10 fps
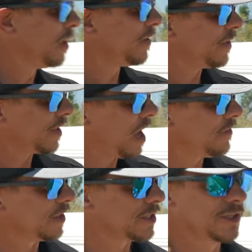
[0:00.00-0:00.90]
benefit to
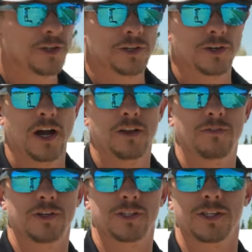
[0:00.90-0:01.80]
having steel in the
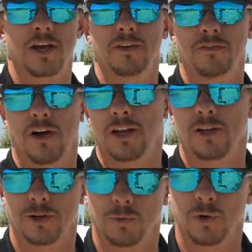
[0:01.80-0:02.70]
ground versus having vinyl
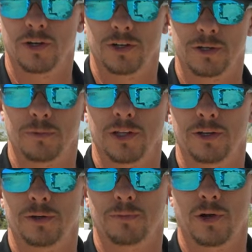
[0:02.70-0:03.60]
or wood or some
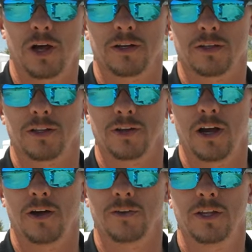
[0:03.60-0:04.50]
other product in the
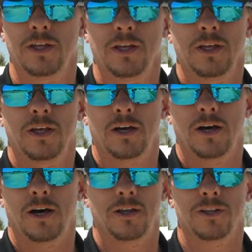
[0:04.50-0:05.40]
ground
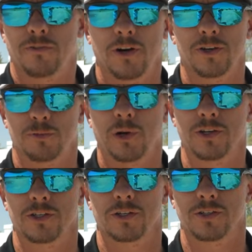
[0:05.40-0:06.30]
uh, as far as
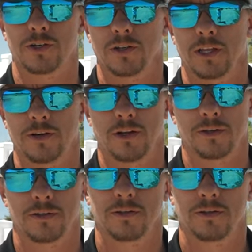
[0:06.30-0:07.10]
repairs are concerned later on.